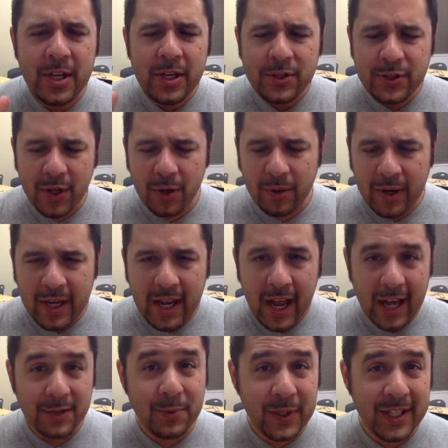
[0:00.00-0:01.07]
So
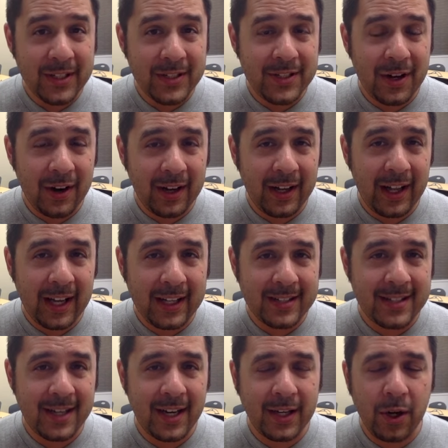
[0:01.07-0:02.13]
as we get started, like I
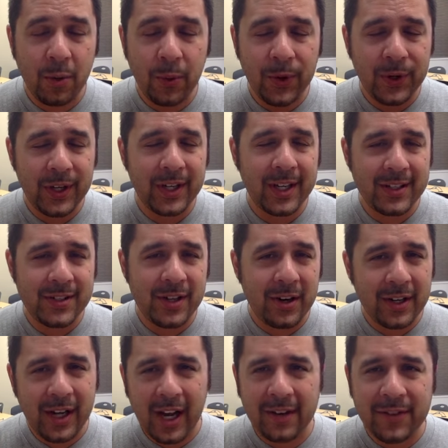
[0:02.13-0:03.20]
said, I know we were going to get
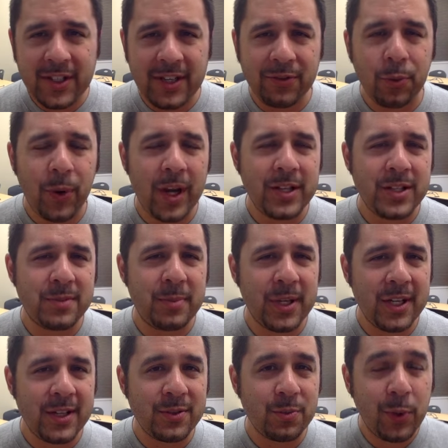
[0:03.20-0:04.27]
started kind of a different way, just
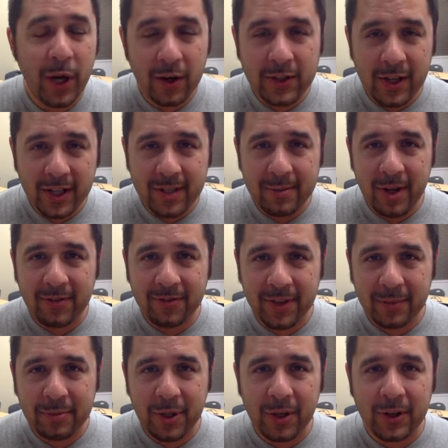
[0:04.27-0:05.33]
because we are talking about
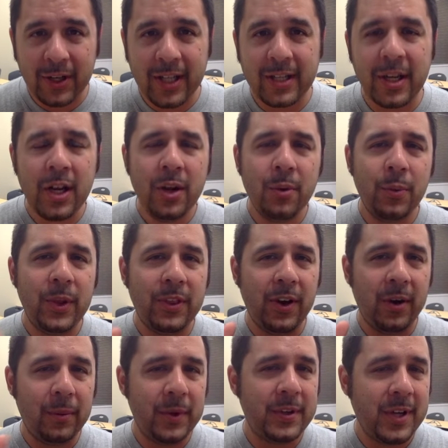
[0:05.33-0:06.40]
flipped learning. We
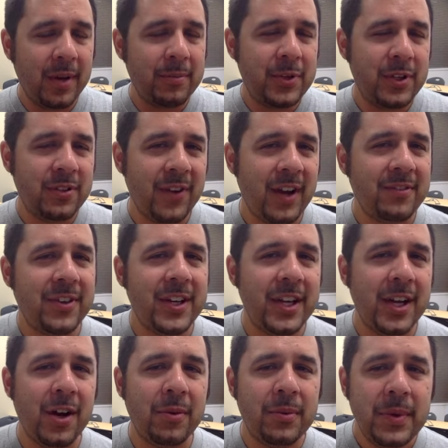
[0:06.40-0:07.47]
thought we'd come to you via
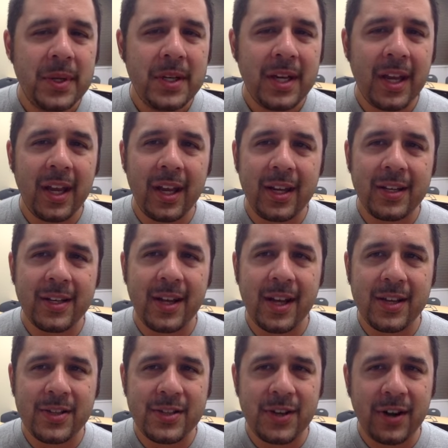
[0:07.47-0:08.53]
video and
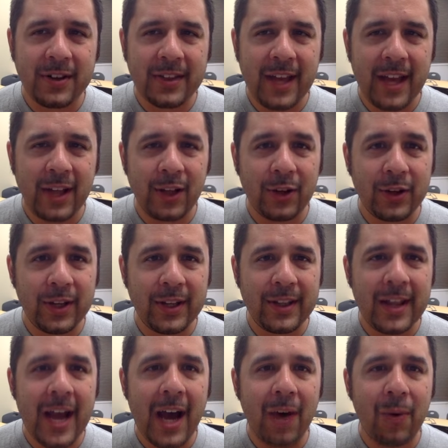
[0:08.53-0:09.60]
start that learning
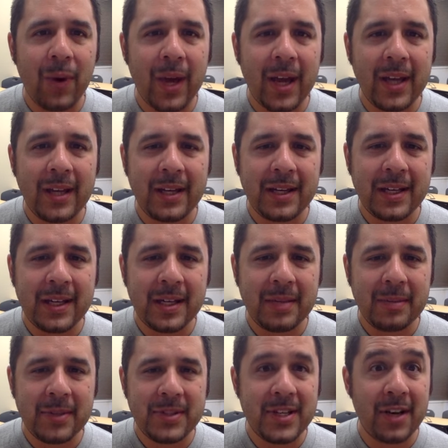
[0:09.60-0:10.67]
that way,
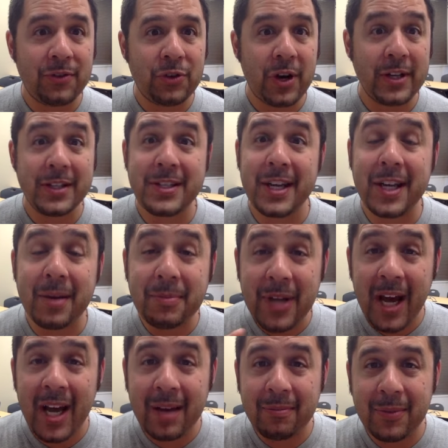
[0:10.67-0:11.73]
instead of trying to take up
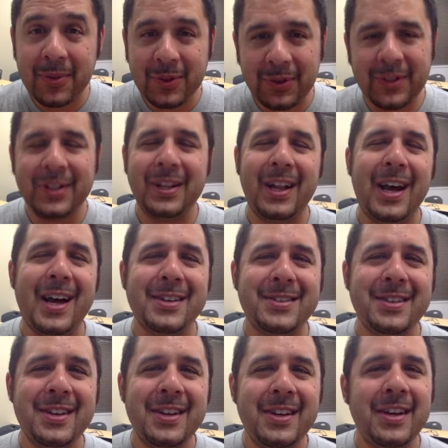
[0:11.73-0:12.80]
time during class,